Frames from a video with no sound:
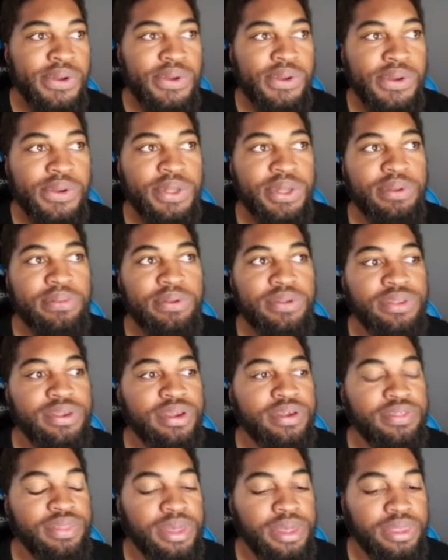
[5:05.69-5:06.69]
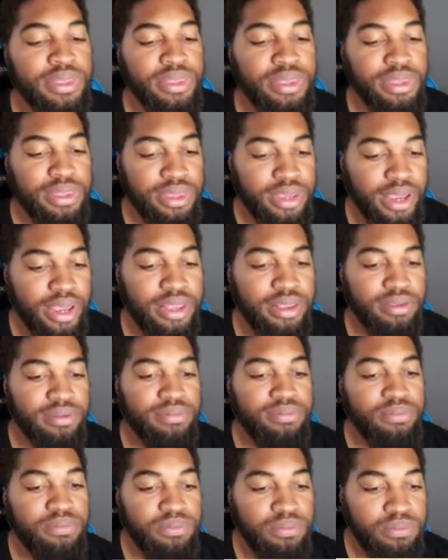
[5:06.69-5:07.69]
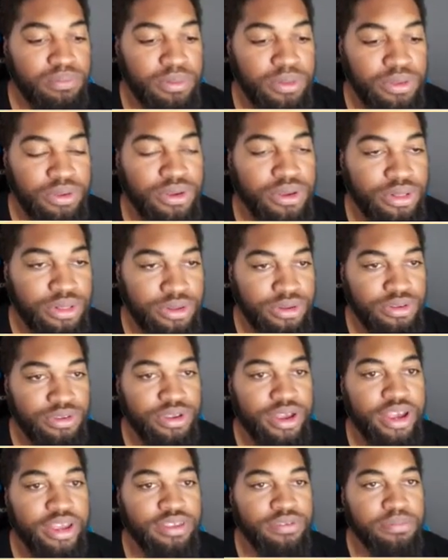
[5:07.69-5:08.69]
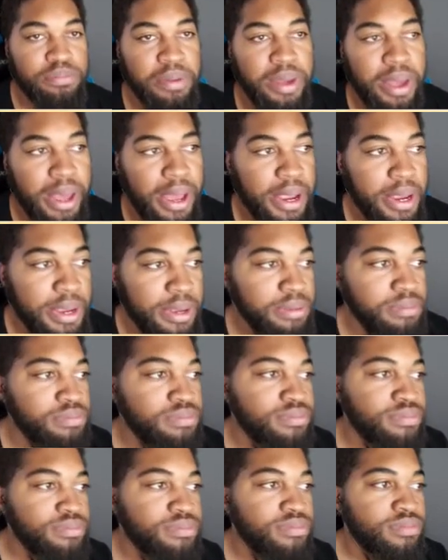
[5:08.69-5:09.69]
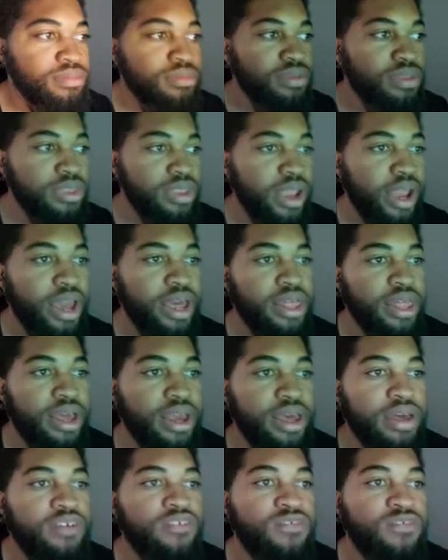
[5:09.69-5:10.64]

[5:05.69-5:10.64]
You're only supposed to have like that particular size bag not like a